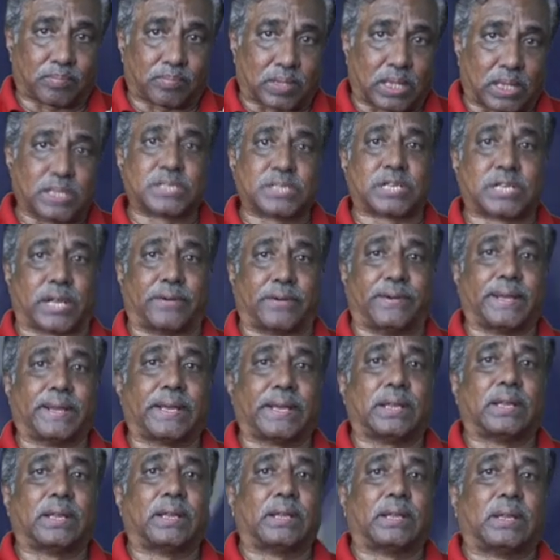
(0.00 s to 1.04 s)
conserved
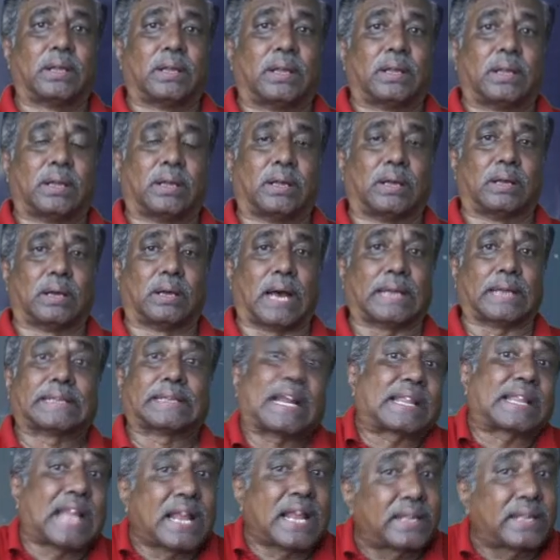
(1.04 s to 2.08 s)

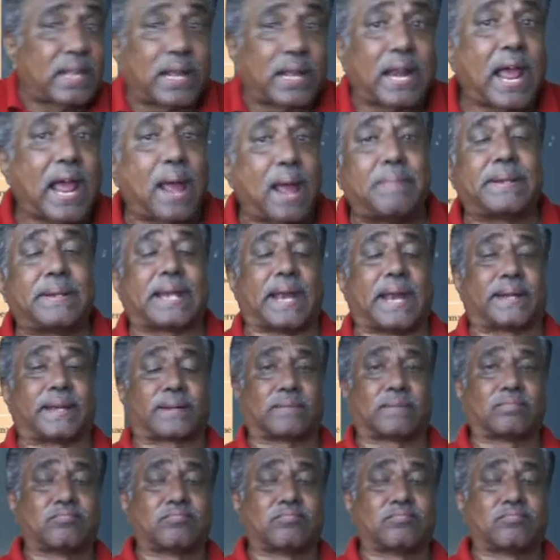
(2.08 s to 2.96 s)
other than their habitat.